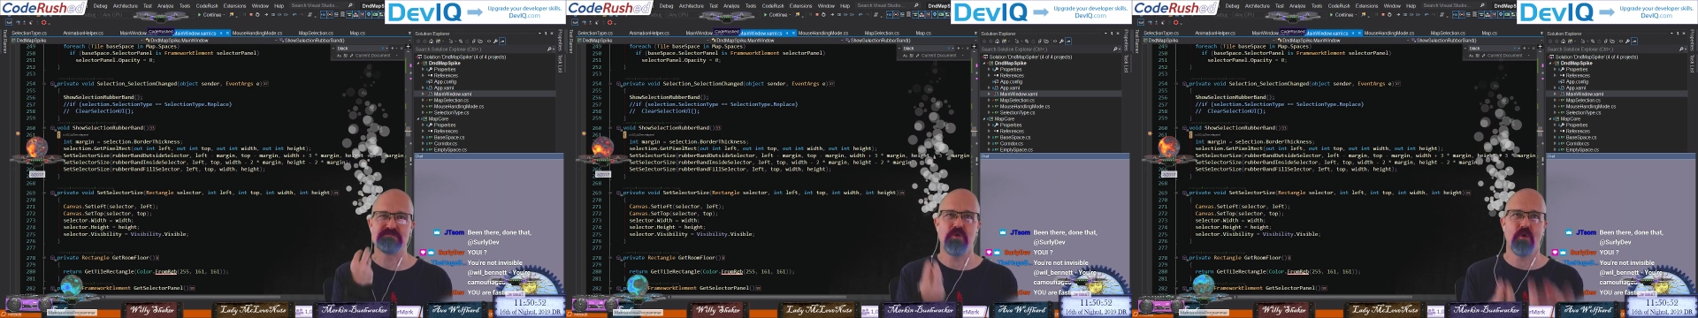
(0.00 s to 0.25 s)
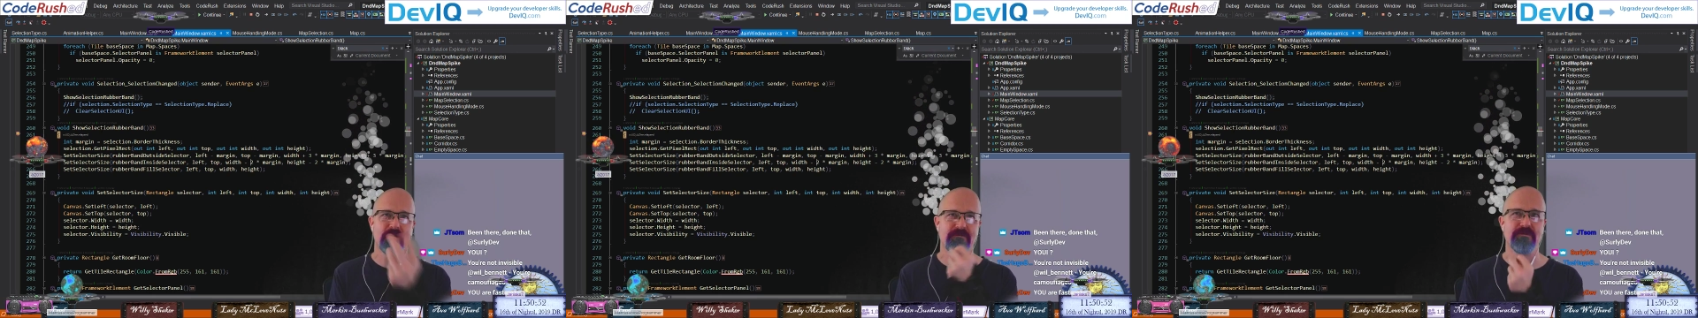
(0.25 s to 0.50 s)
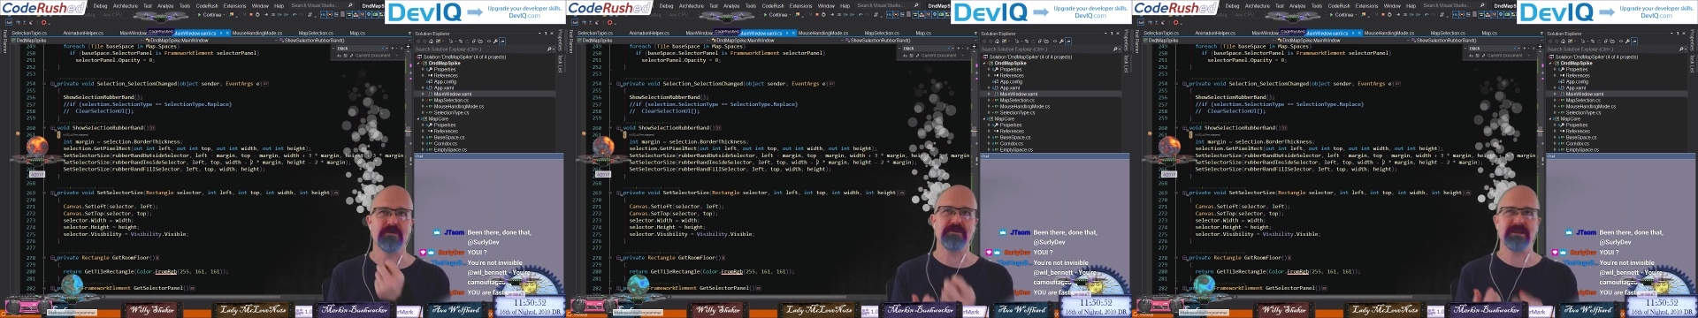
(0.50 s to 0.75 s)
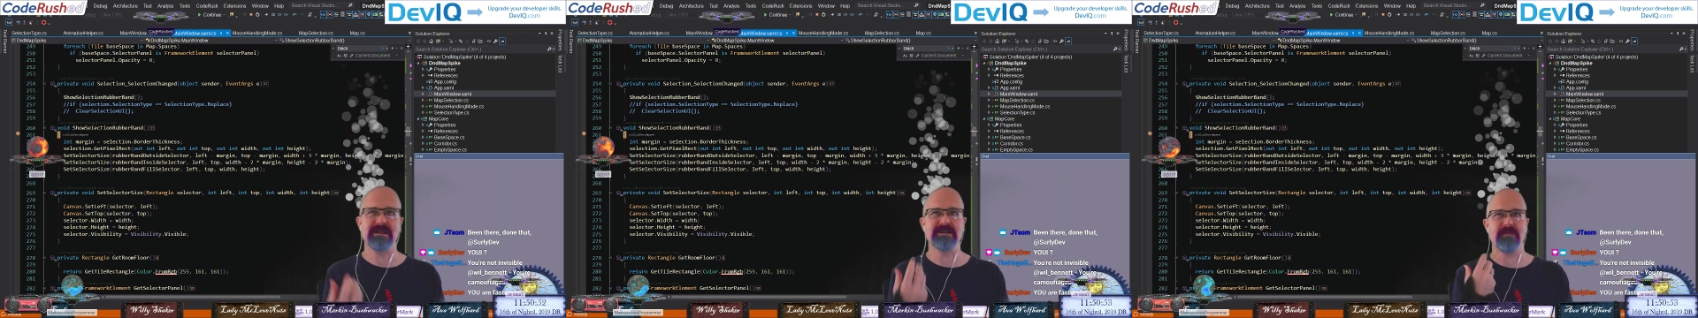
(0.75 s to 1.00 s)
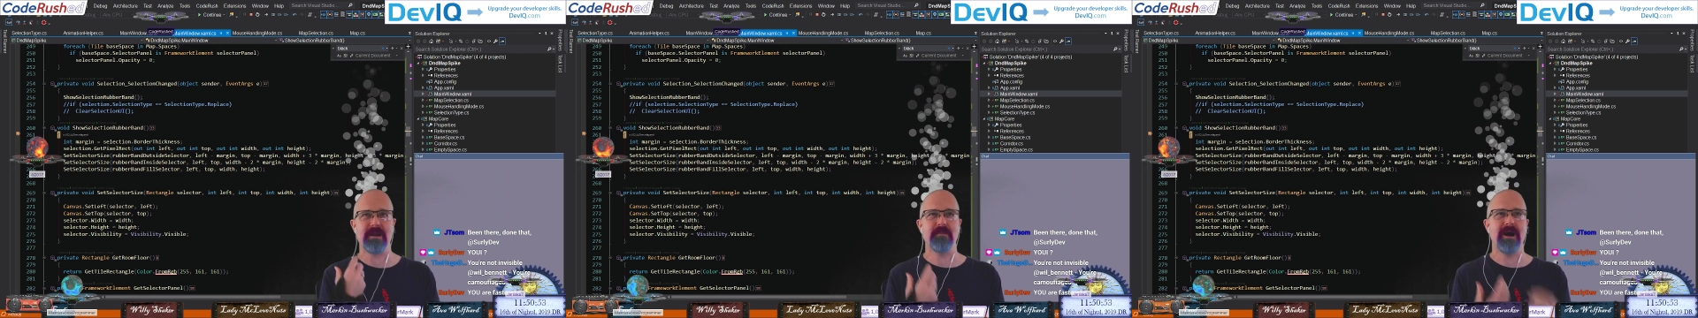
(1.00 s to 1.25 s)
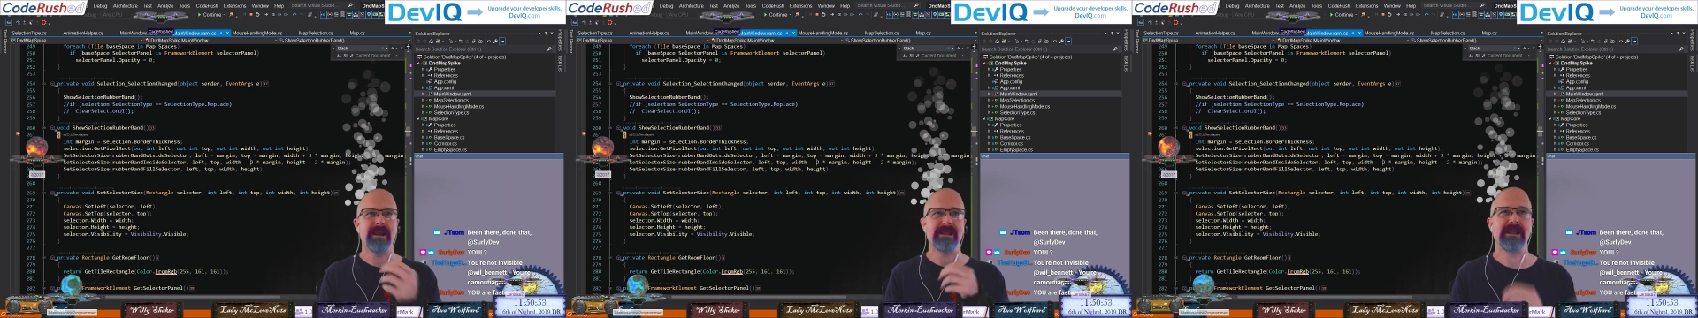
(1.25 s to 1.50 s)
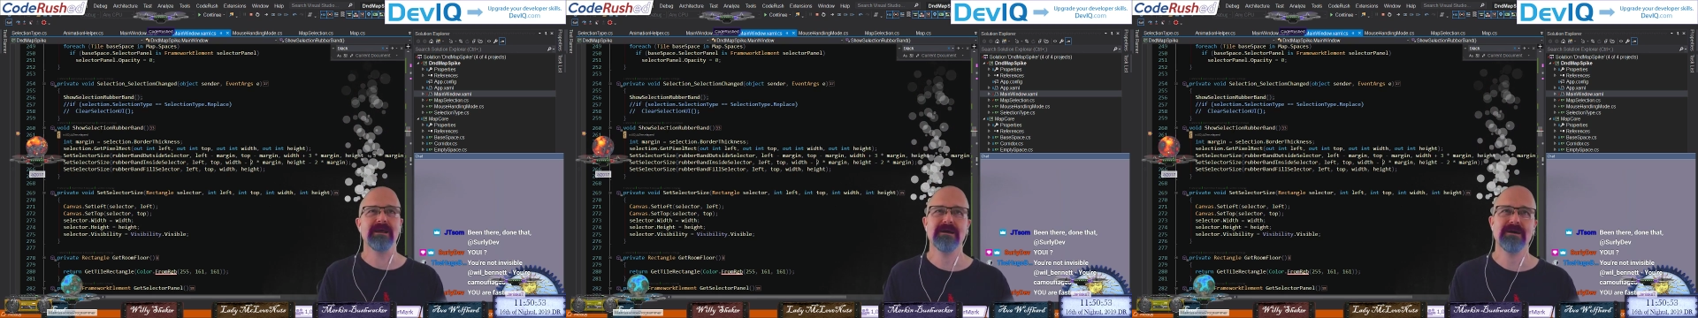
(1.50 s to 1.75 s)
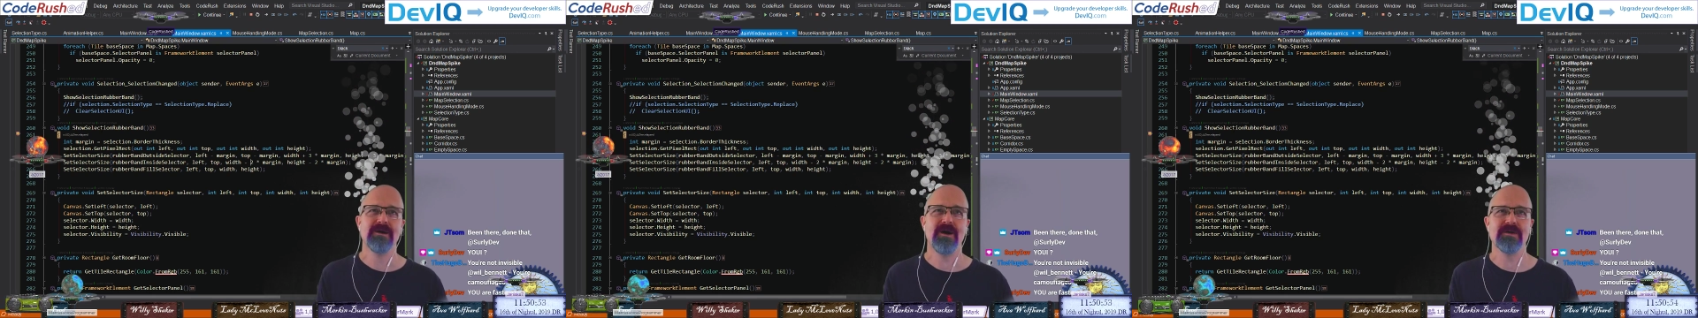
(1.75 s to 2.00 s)
pour food into my body
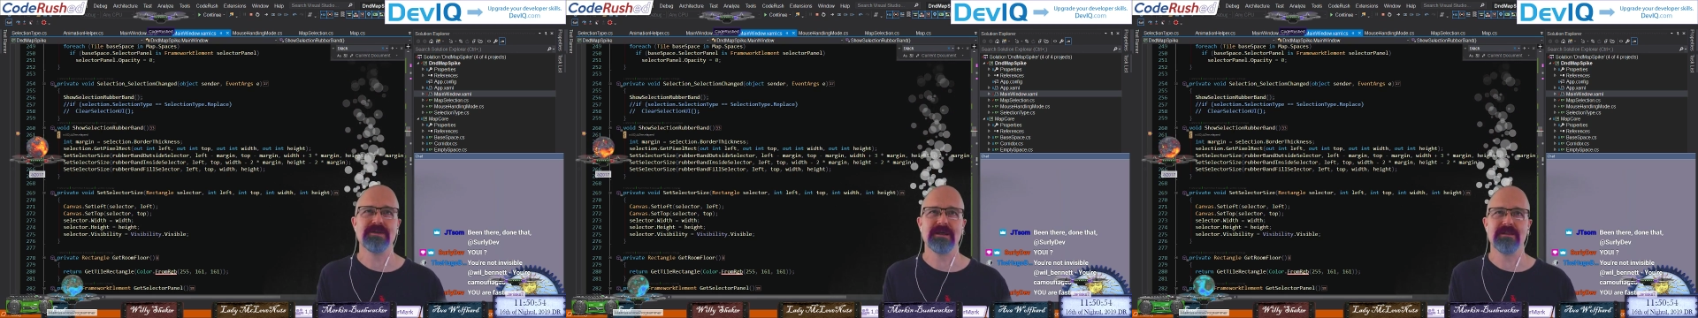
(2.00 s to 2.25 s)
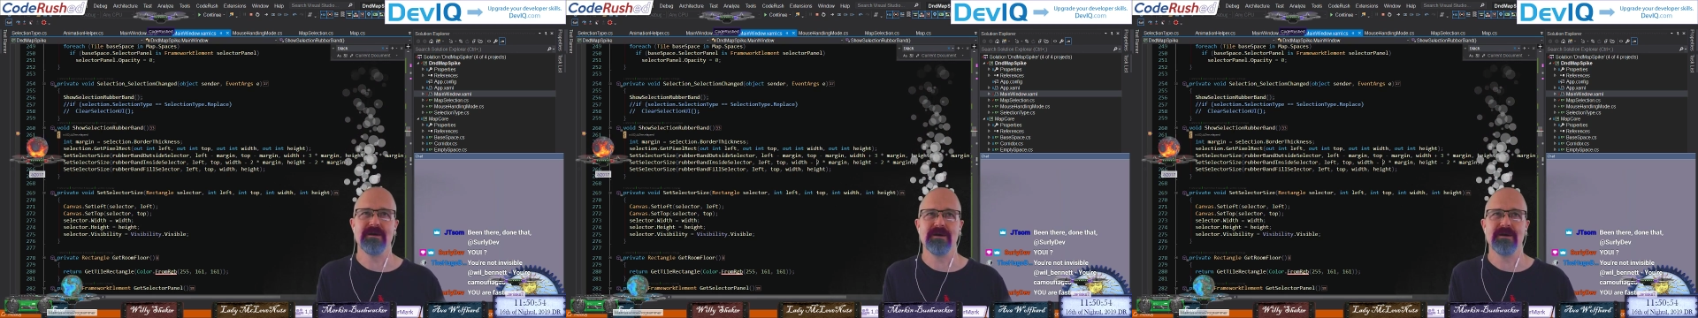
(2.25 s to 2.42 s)
all day long.